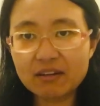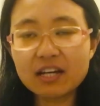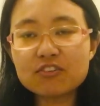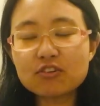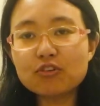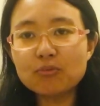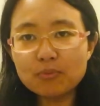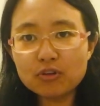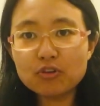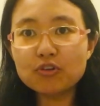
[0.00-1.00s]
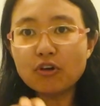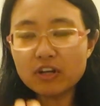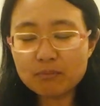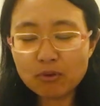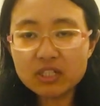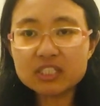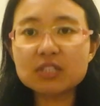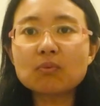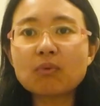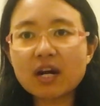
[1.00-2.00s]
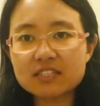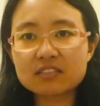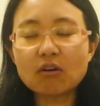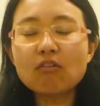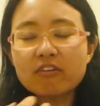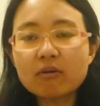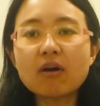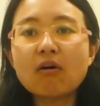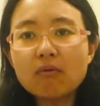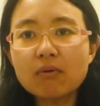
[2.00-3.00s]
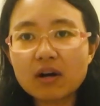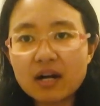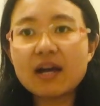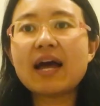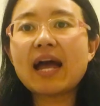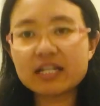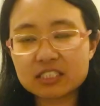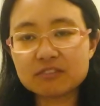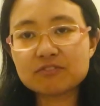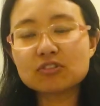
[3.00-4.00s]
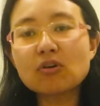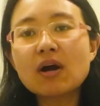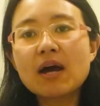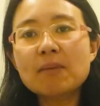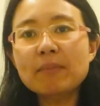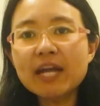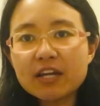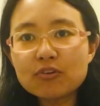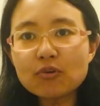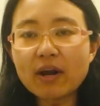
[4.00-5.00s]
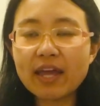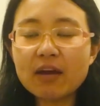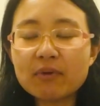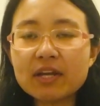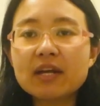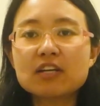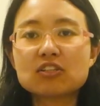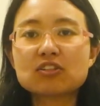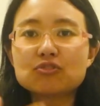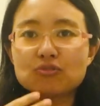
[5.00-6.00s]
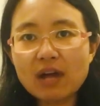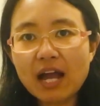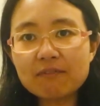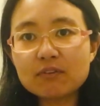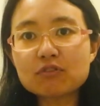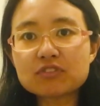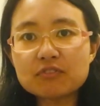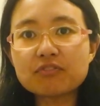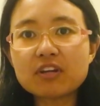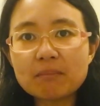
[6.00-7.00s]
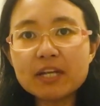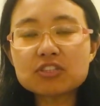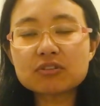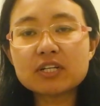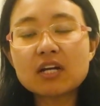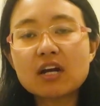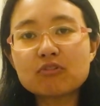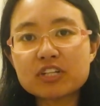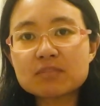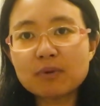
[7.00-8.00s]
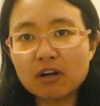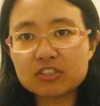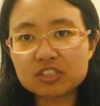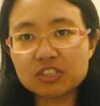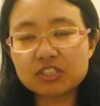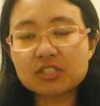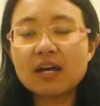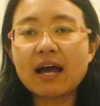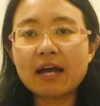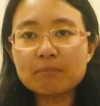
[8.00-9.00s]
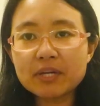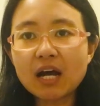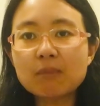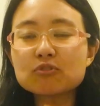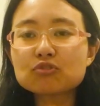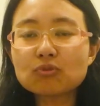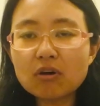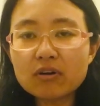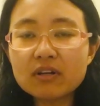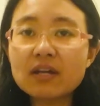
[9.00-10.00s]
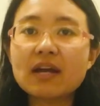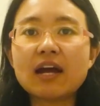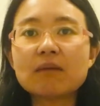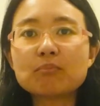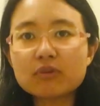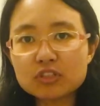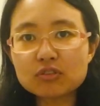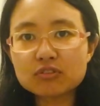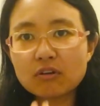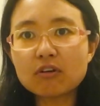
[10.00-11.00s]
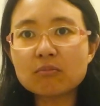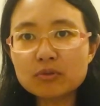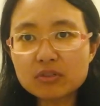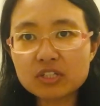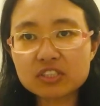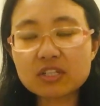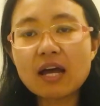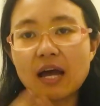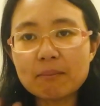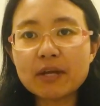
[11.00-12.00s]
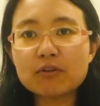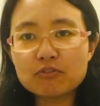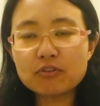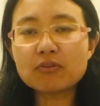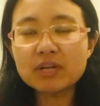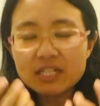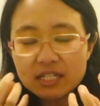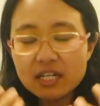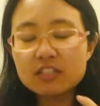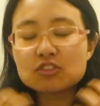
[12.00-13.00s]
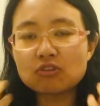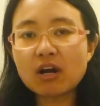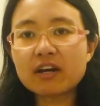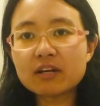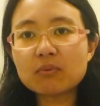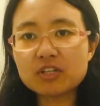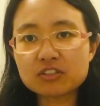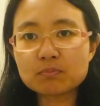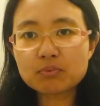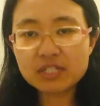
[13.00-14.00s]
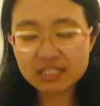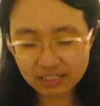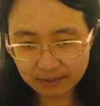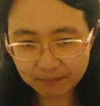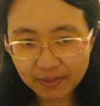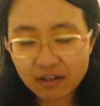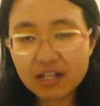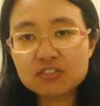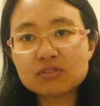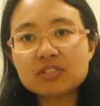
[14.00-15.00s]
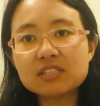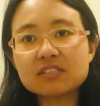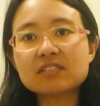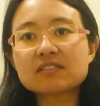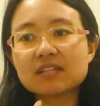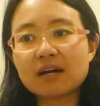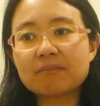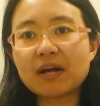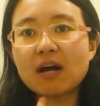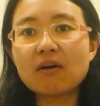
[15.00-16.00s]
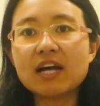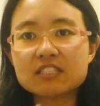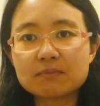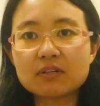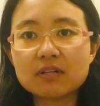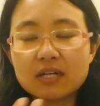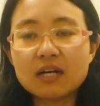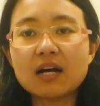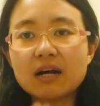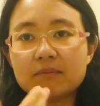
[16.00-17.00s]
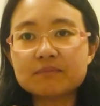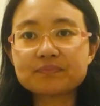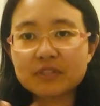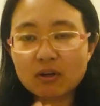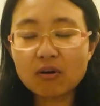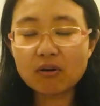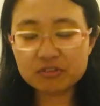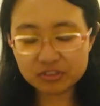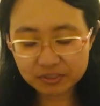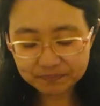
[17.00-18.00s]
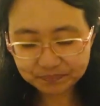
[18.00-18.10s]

Okay, so your immunity works overactive. So make your airway to have those inflammatory responses and become swollen and produce a lot of mucus and make you feel really struggling with breathing. Okay, so this is how asthma caused.